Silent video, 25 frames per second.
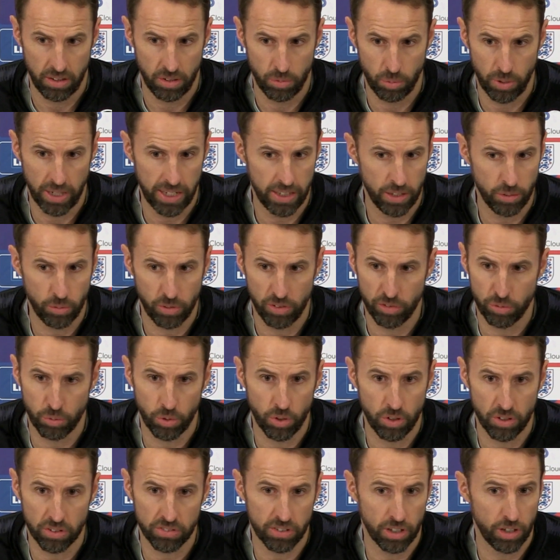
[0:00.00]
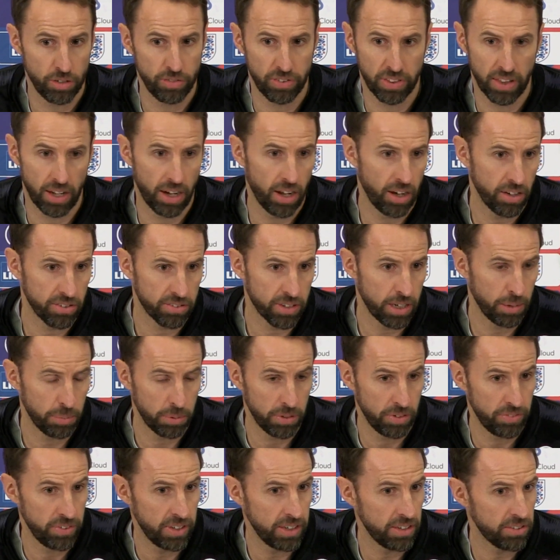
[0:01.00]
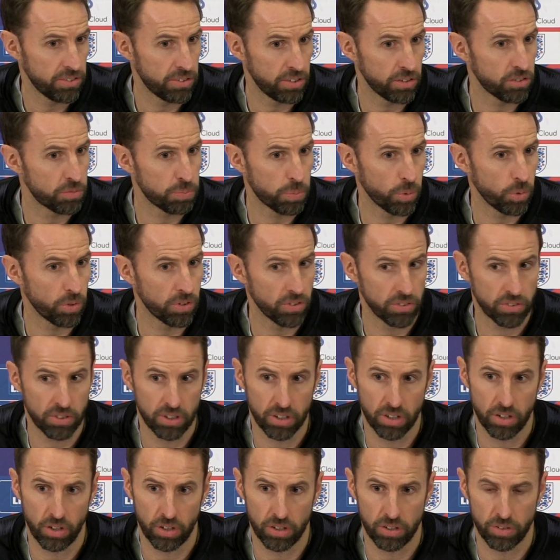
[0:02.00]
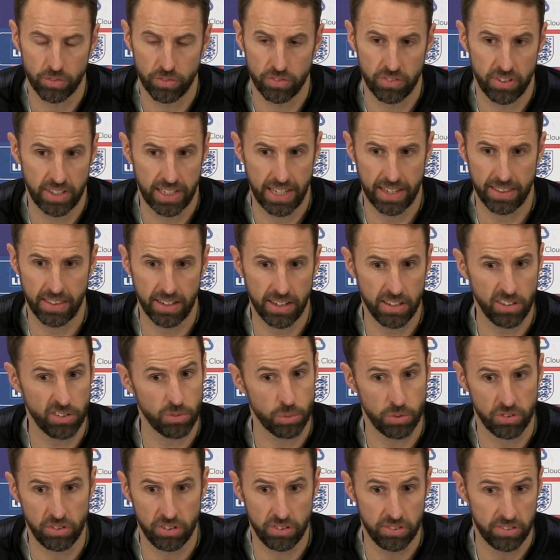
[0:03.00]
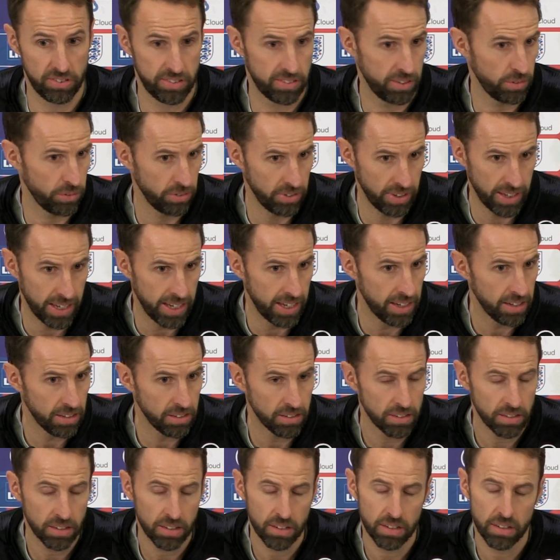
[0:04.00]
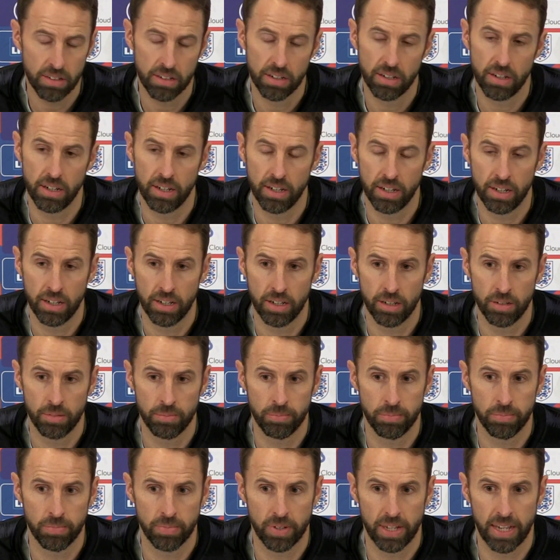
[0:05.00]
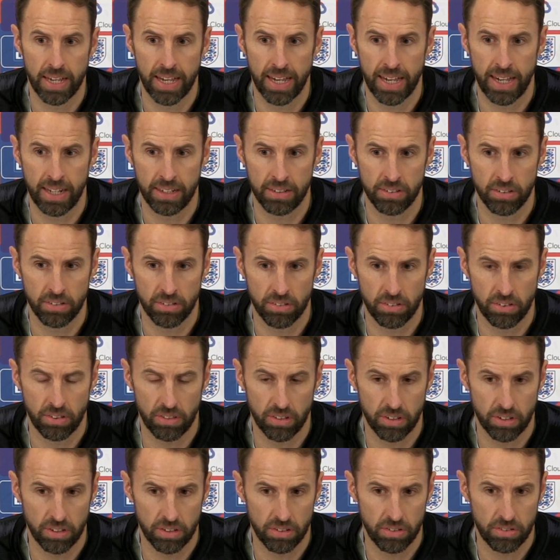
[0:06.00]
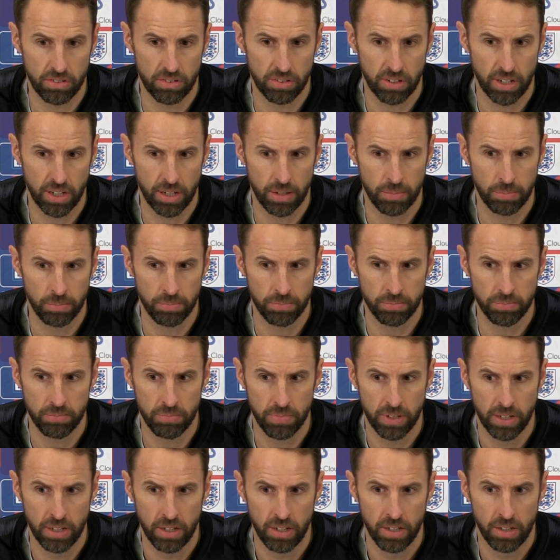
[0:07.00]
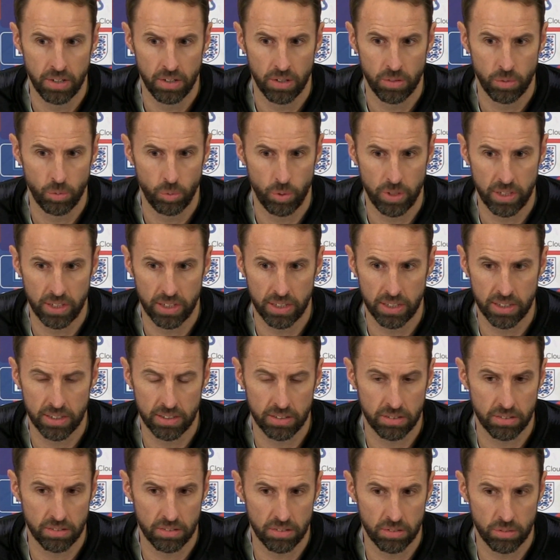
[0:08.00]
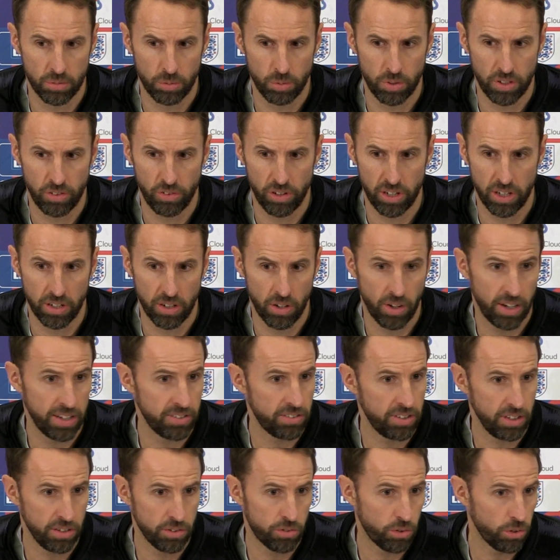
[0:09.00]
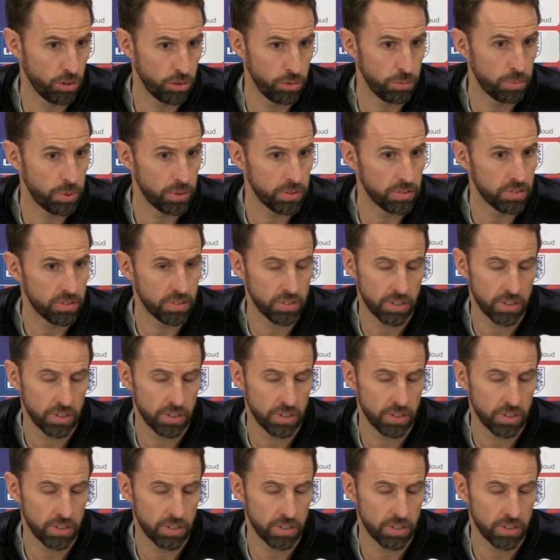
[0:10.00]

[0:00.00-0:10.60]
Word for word: the way that we've worked over the last couple of years that's brought us a lot of togetherness, which is still there, um, and that um, we're we're a united group,